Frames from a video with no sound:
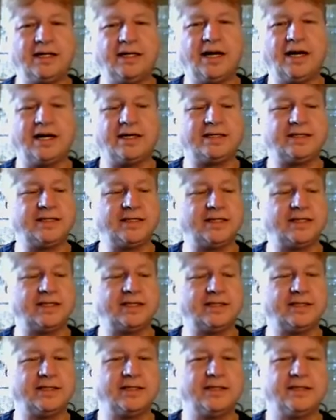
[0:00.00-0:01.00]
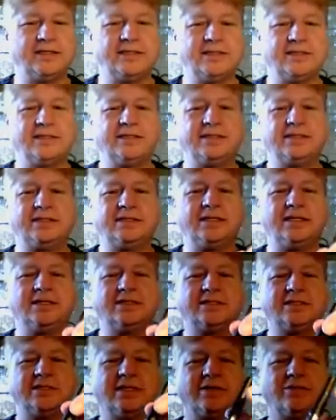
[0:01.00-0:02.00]
Got
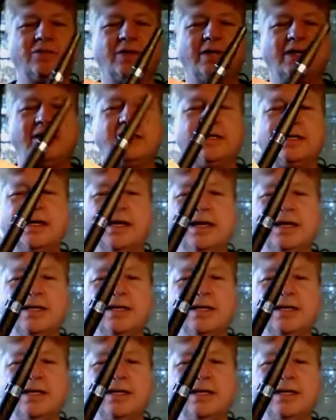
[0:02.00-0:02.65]
this, I won it in a